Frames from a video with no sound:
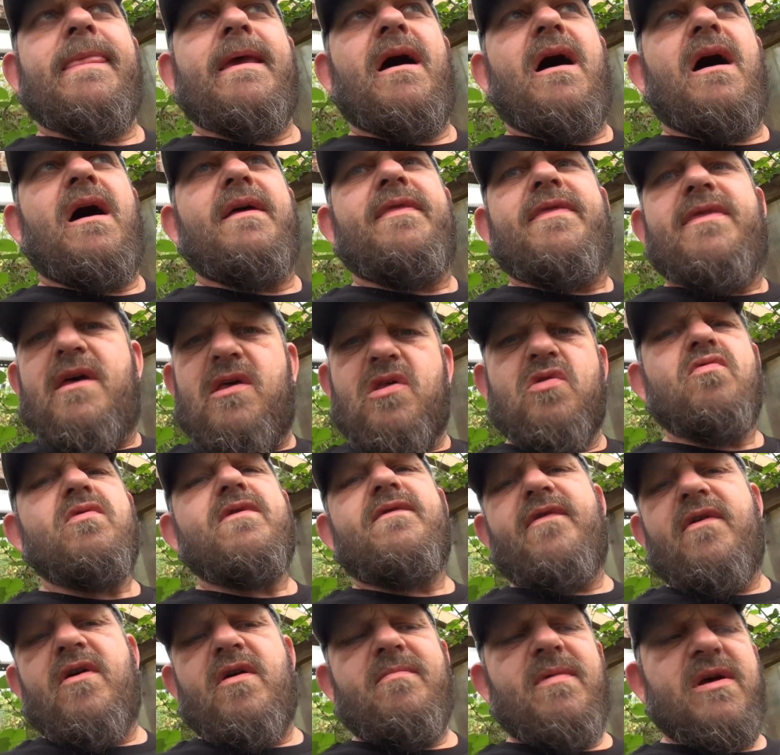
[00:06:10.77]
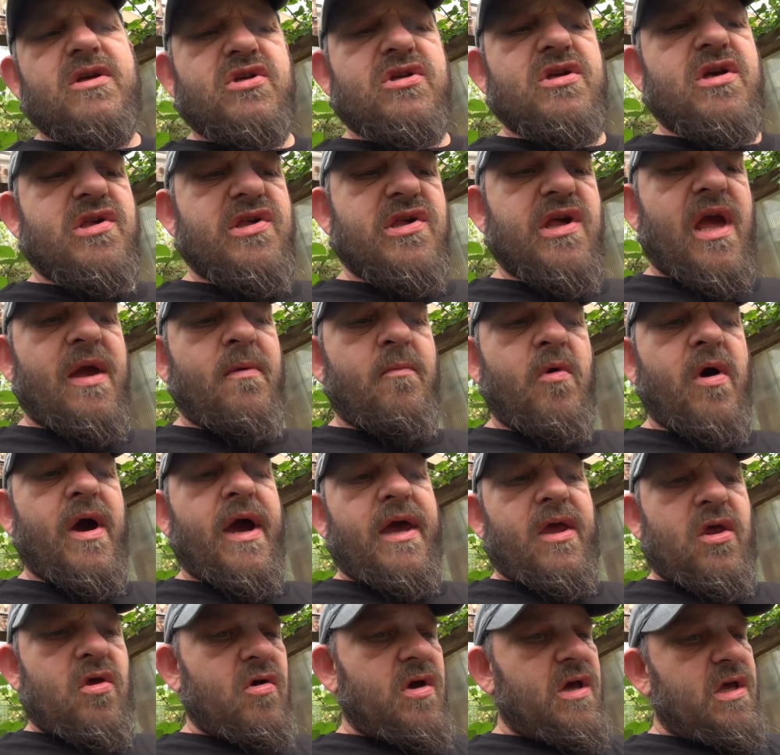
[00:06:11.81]
Uh, this was very much the same
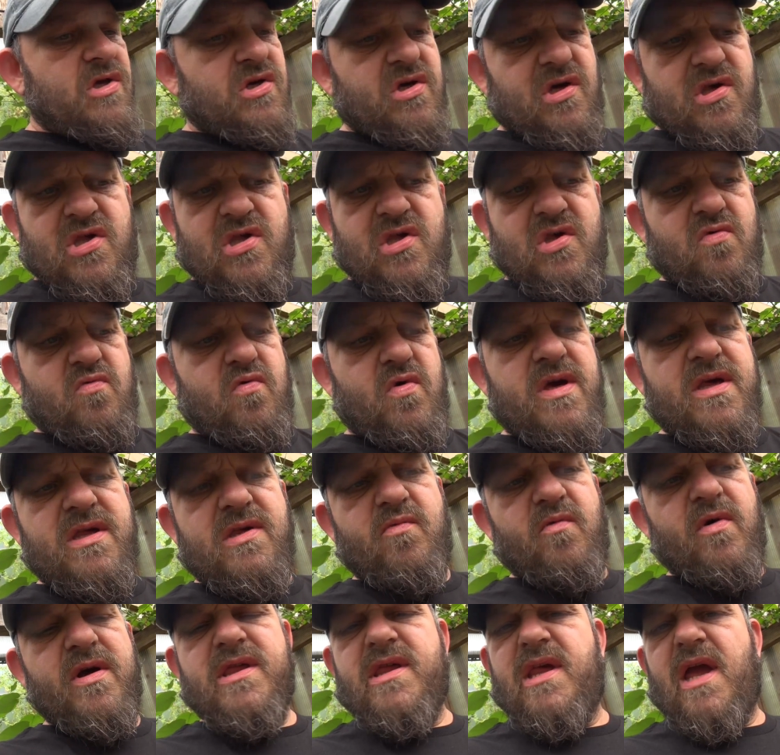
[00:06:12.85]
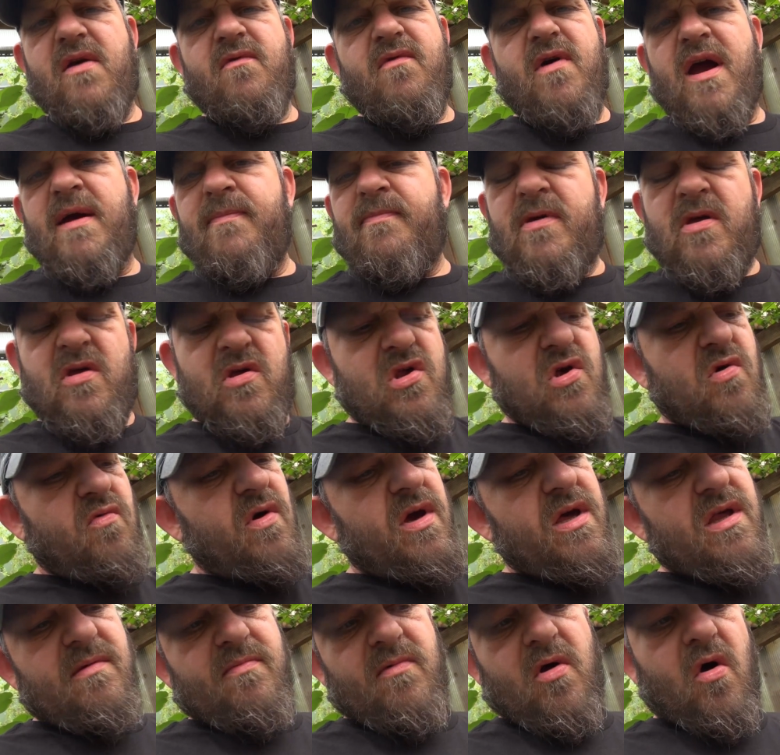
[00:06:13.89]
way. You can just squeeze, once they ripen, you
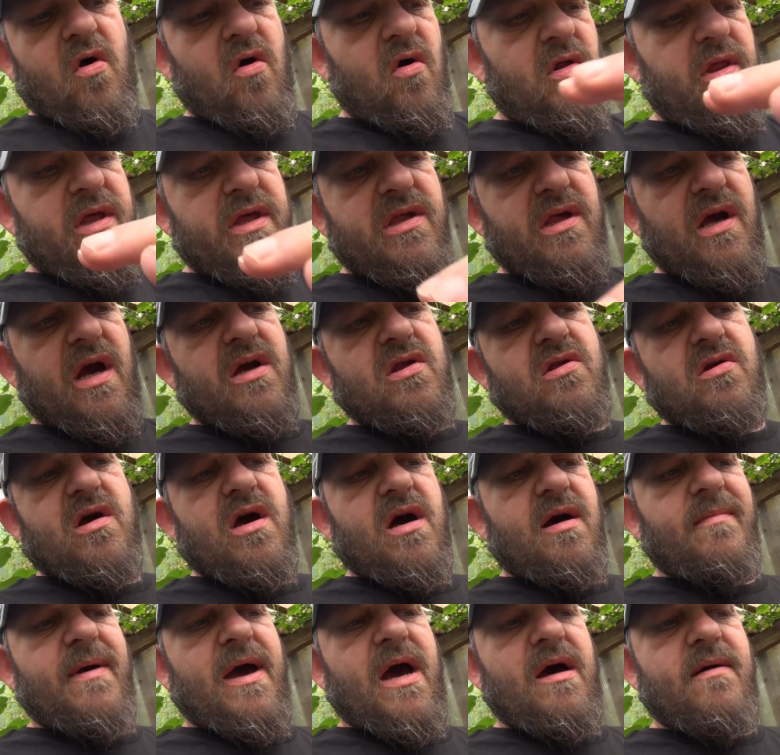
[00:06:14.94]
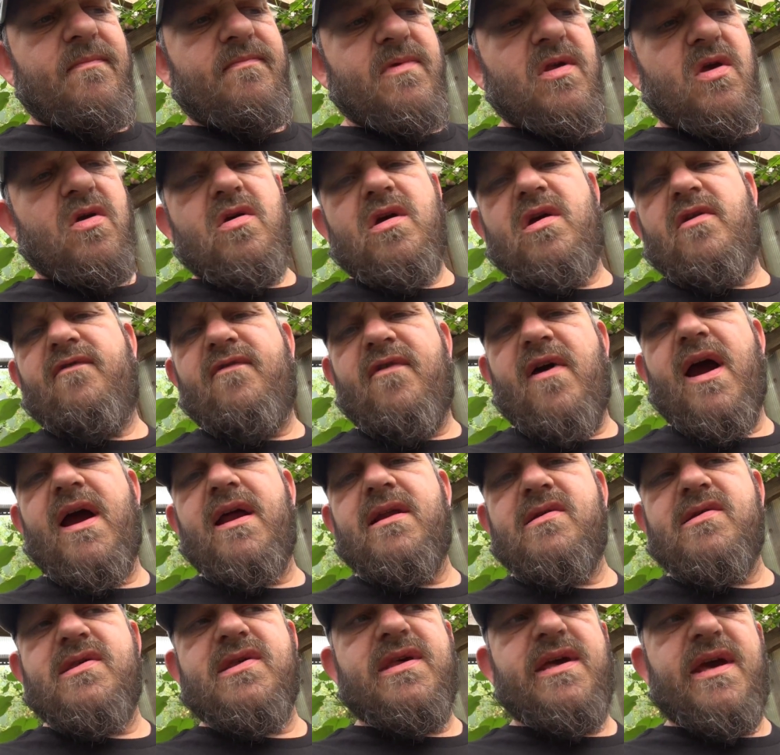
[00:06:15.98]
squeeze them, the whole insides will come out. You can dry
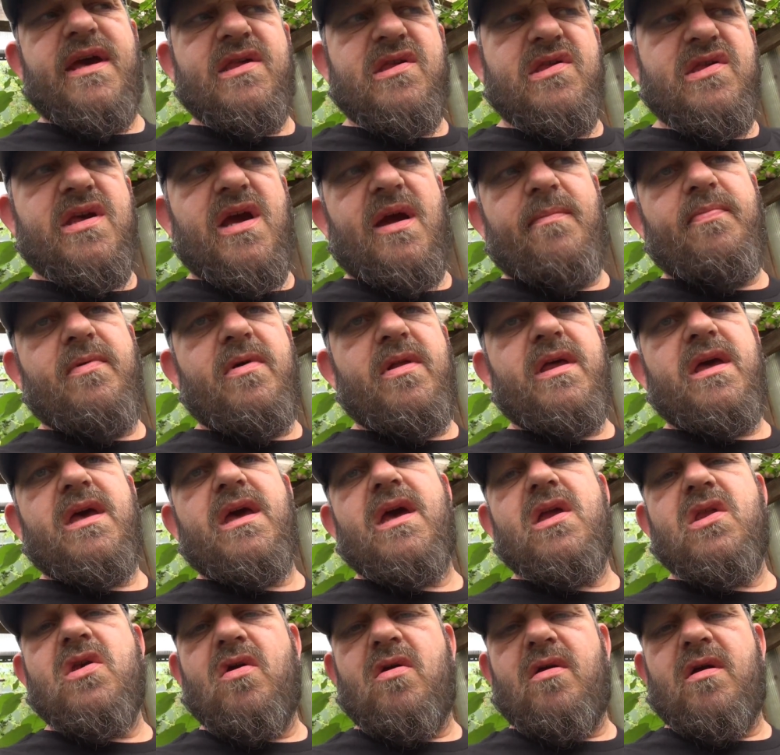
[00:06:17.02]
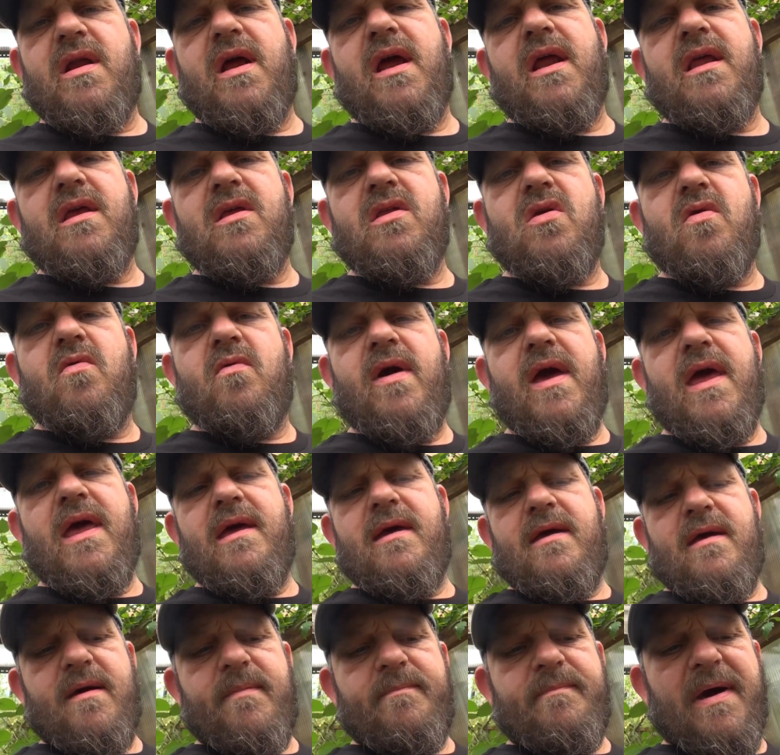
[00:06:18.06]
the skin separately and turn that into
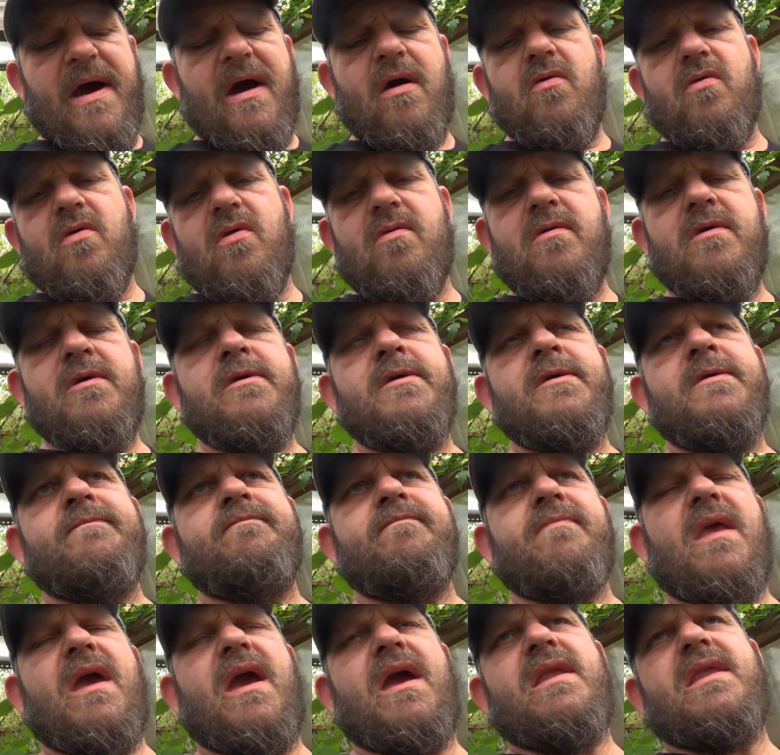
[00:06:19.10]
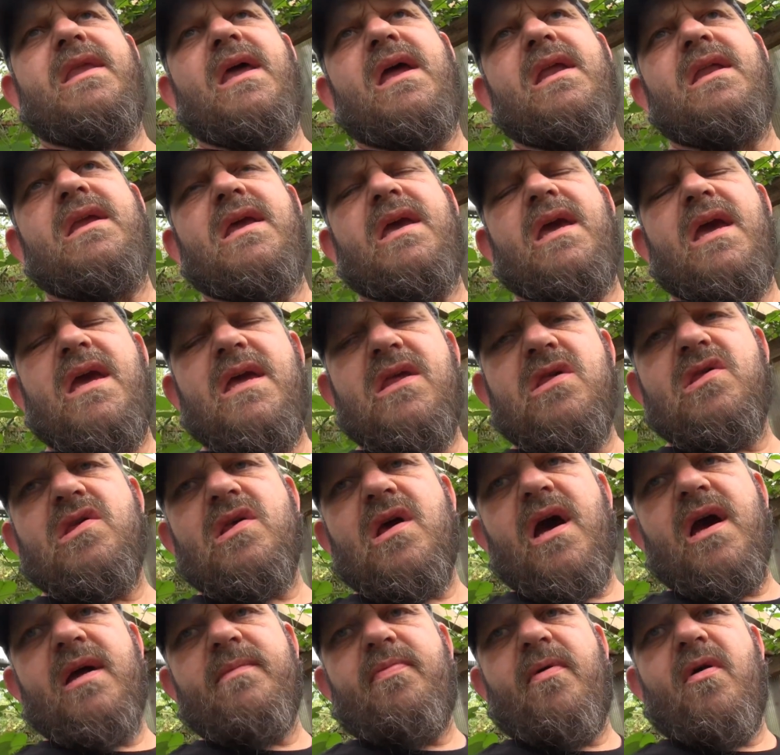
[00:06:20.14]
a powder. And then the
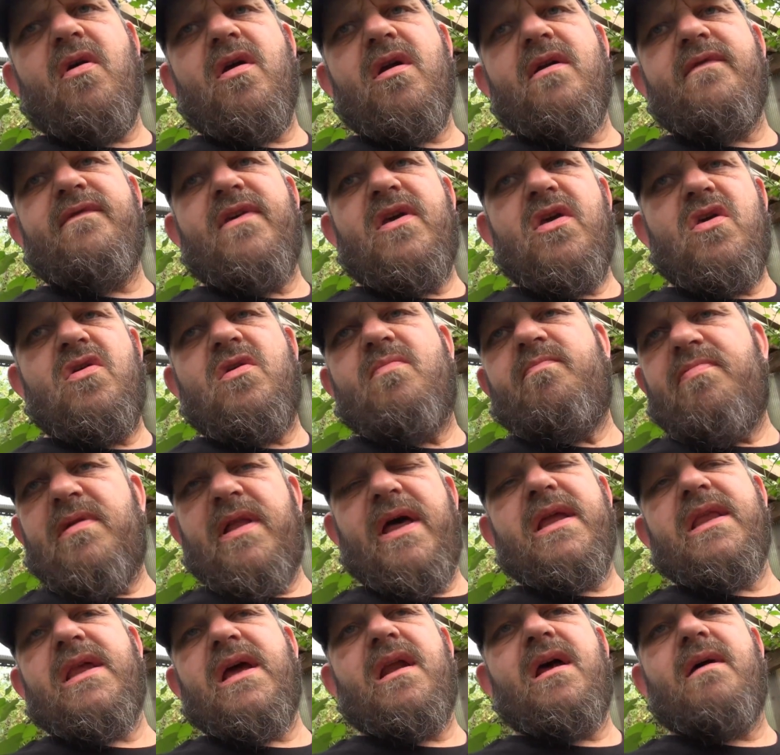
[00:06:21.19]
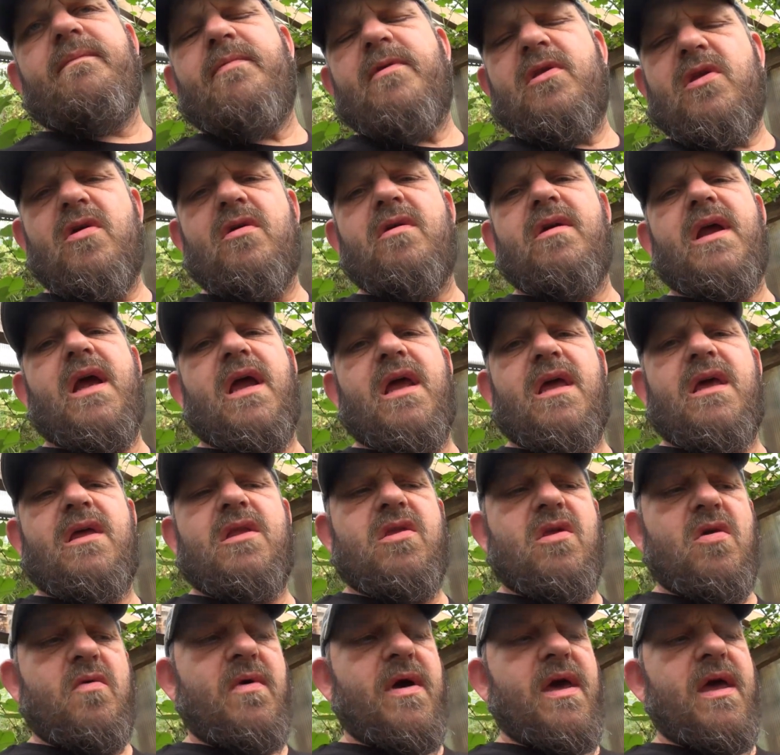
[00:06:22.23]
inside part of it, you can blend that up and turn that
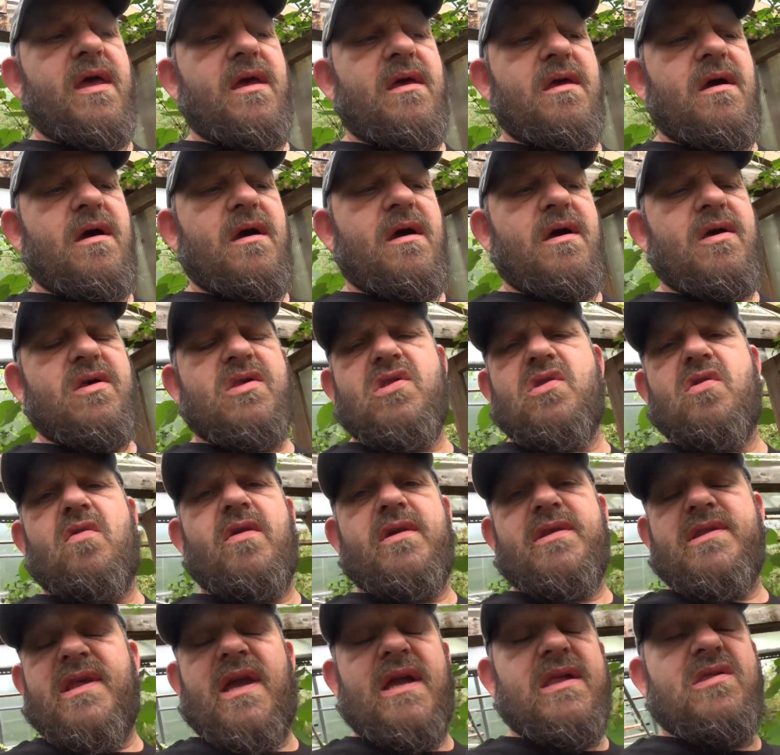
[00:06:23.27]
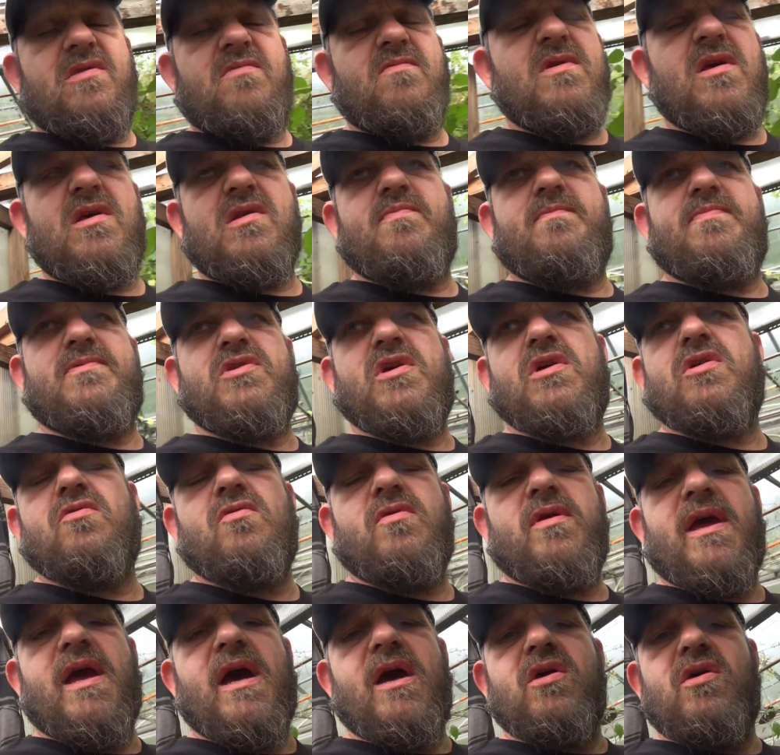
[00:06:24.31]
into a, a sauce. That's just
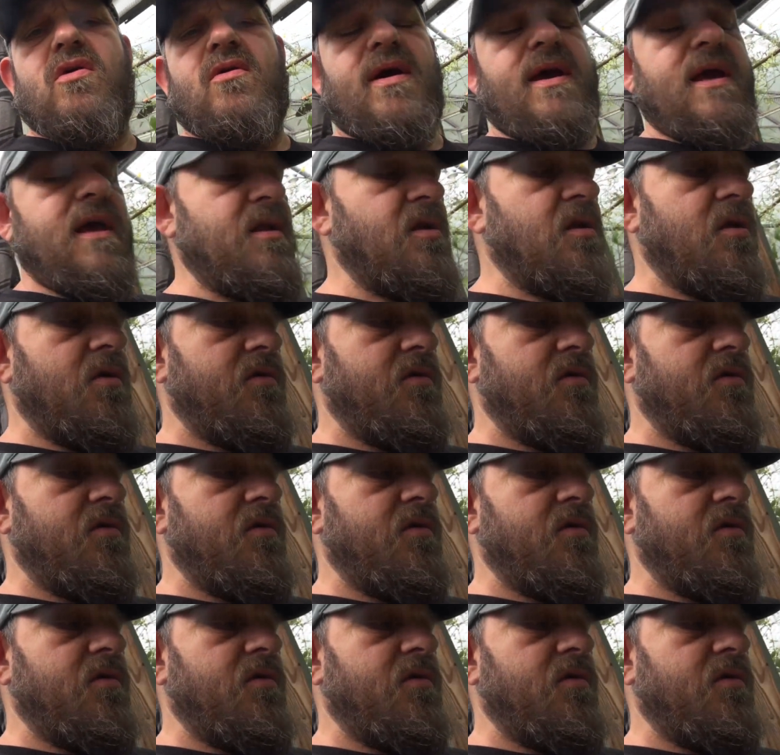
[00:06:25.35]
generally how you handle